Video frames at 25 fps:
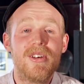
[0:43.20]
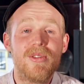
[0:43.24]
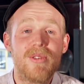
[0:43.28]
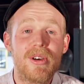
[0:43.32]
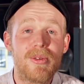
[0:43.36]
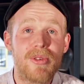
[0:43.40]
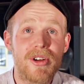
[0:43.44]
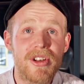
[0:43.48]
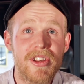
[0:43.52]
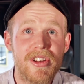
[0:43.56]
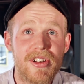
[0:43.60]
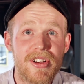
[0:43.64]
We
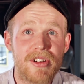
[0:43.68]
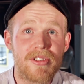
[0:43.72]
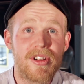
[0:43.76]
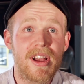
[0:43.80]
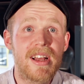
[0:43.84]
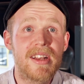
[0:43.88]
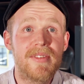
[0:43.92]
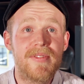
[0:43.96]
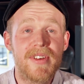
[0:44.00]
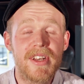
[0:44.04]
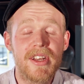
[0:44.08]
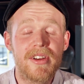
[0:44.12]
want you to
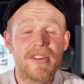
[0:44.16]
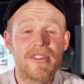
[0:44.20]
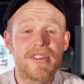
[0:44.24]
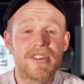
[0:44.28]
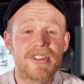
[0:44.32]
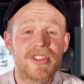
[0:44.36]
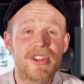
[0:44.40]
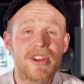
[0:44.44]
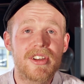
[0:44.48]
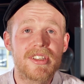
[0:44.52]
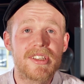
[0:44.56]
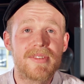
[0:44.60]
create a video that
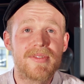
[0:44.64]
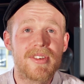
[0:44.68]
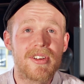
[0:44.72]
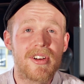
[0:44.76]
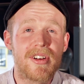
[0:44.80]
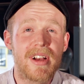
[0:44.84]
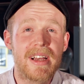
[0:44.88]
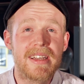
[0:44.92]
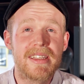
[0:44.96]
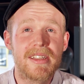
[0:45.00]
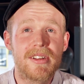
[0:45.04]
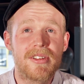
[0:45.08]
shows off
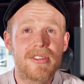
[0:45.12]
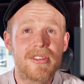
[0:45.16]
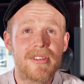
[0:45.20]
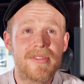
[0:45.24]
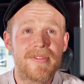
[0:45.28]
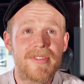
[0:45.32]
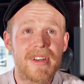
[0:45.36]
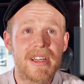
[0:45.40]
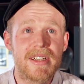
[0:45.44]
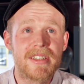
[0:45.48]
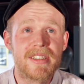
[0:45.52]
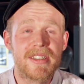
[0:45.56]
your idea or
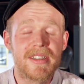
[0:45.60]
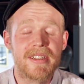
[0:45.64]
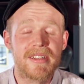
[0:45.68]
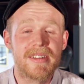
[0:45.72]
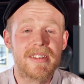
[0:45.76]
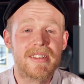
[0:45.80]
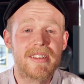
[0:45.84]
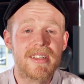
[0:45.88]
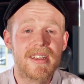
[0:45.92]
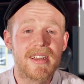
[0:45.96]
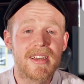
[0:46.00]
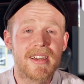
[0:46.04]
invention,
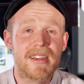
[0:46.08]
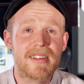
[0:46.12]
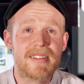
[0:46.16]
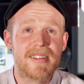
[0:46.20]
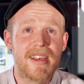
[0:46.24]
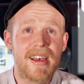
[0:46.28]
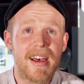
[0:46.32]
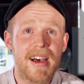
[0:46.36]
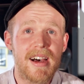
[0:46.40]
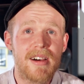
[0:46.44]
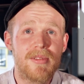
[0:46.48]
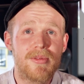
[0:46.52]
telling us
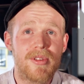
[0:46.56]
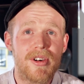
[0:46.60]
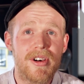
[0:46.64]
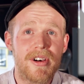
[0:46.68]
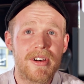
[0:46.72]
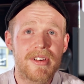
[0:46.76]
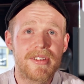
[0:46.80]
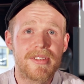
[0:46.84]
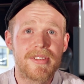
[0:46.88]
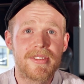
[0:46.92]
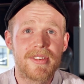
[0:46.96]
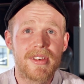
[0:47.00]
how it
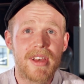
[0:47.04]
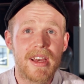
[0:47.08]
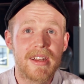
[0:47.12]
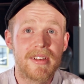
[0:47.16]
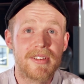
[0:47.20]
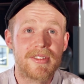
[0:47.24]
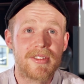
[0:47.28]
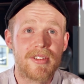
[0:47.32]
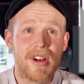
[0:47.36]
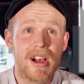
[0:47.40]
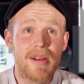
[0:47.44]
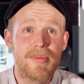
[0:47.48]
works and
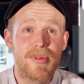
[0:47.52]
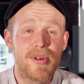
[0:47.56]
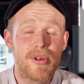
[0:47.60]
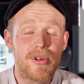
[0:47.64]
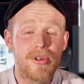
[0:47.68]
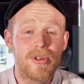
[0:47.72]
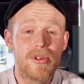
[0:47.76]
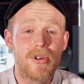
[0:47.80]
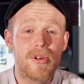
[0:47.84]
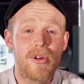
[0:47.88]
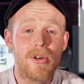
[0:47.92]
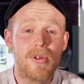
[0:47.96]
describe
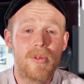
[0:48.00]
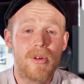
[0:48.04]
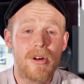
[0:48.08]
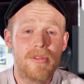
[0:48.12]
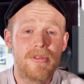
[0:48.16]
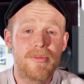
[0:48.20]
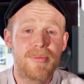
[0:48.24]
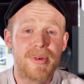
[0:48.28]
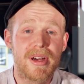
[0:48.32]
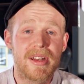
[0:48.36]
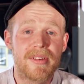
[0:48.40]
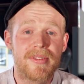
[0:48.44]
who or what
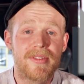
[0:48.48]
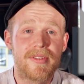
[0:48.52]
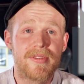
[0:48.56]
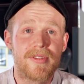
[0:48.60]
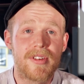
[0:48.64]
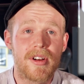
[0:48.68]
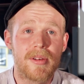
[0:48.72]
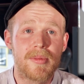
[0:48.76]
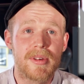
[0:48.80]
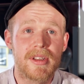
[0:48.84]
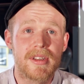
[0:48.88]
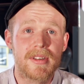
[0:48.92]
will benefit
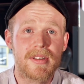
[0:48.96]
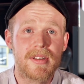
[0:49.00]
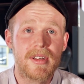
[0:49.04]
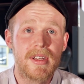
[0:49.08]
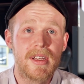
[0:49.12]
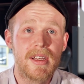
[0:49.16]
from it.